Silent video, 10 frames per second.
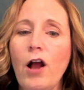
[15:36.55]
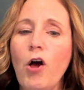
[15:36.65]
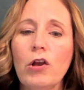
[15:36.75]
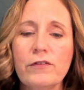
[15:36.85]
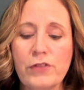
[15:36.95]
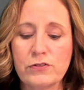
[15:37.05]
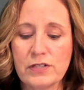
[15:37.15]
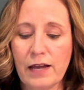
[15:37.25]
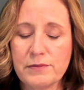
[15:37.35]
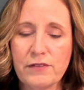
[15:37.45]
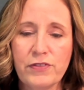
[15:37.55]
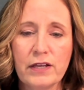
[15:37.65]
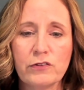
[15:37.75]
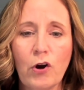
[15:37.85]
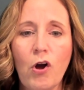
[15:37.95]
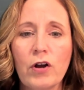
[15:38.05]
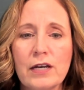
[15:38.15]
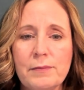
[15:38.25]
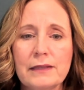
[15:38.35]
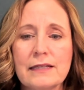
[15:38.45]
All of those types of things are all going
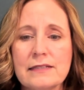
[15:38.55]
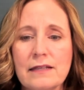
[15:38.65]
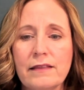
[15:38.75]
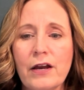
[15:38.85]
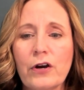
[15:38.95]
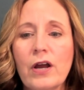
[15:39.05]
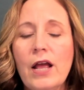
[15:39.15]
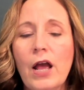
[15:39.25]
to be listed there,